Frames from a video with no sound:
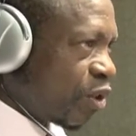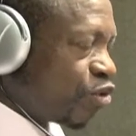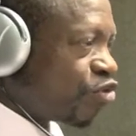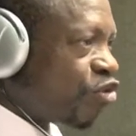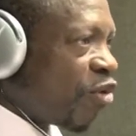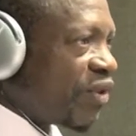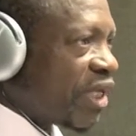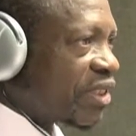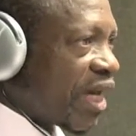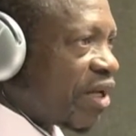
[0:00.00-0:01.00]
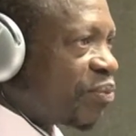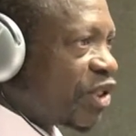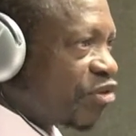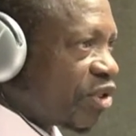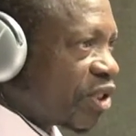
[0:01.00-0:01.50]
Throughout the entire
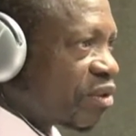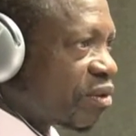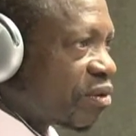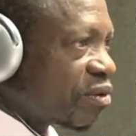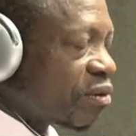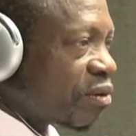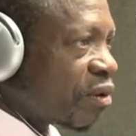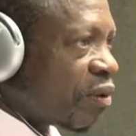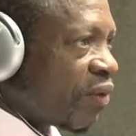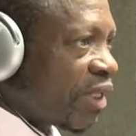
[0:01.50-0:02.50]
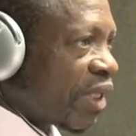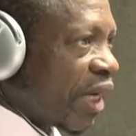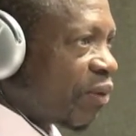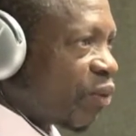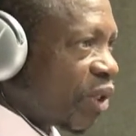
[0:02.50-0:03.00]
period that
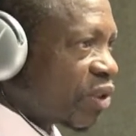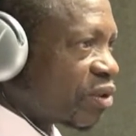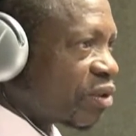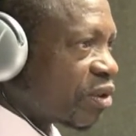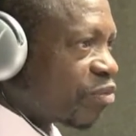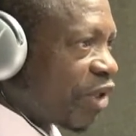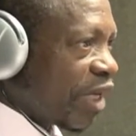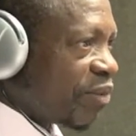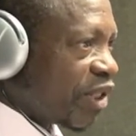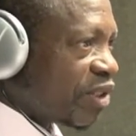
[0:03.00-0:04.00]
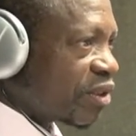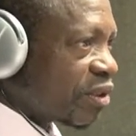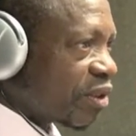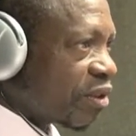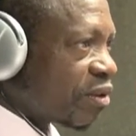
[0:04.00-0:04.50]
I was the Prime
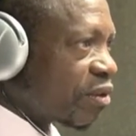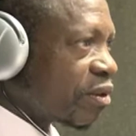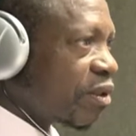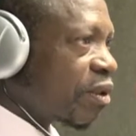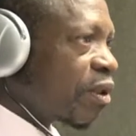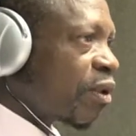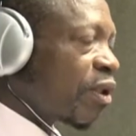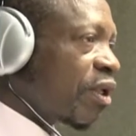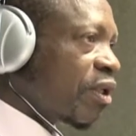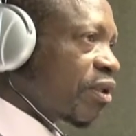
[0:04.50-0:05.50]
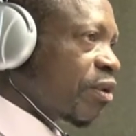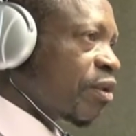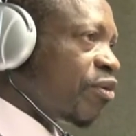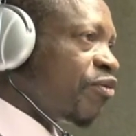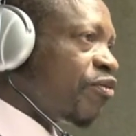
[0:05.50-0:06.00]
Minister in the
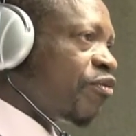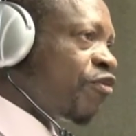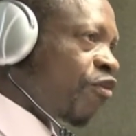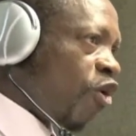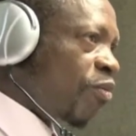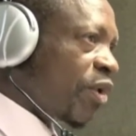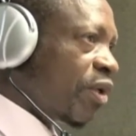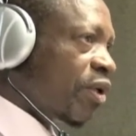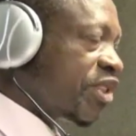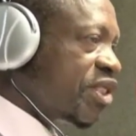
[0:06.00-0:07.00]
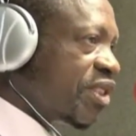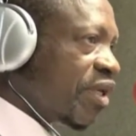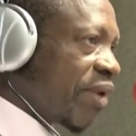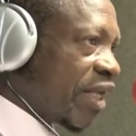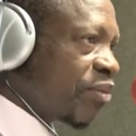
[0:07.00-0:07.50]
former
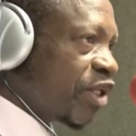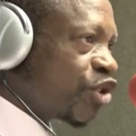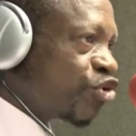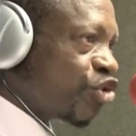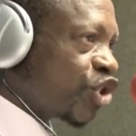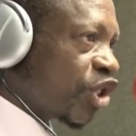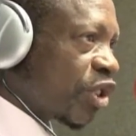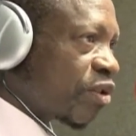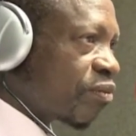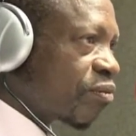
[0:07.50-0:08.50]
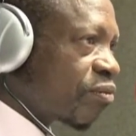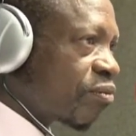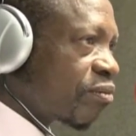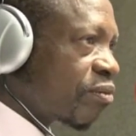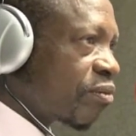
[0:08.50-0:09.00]
CCM administration,
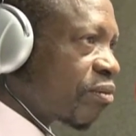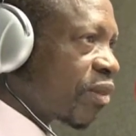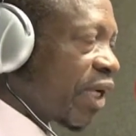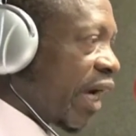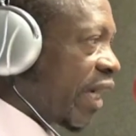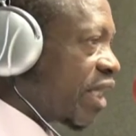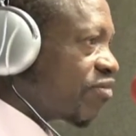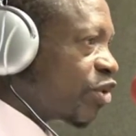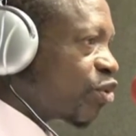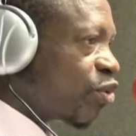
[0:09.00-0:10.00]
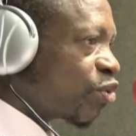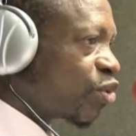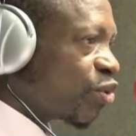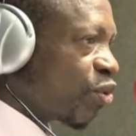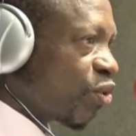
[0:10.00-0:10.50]
I never took
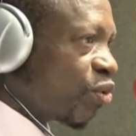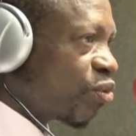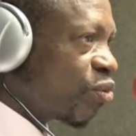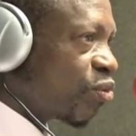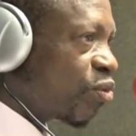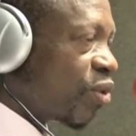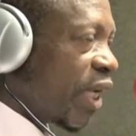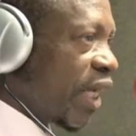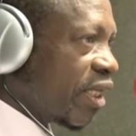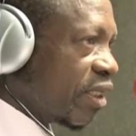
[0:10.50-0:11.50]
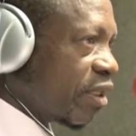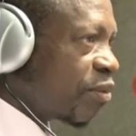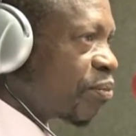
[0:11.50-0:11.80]
to any